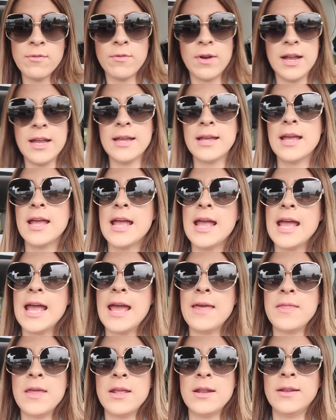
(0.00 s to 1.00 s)
right?
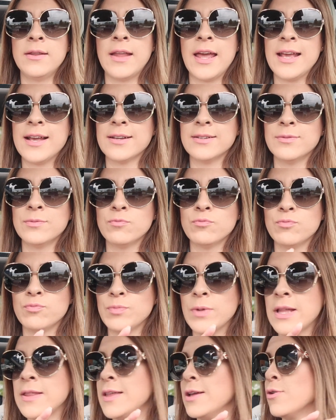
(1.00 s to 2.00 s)
And
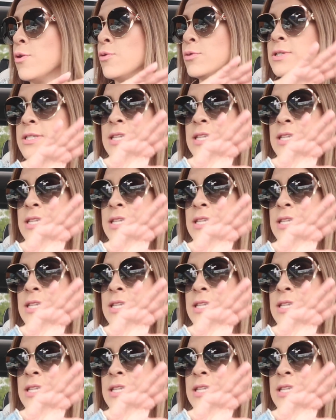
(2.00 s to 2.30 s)
then go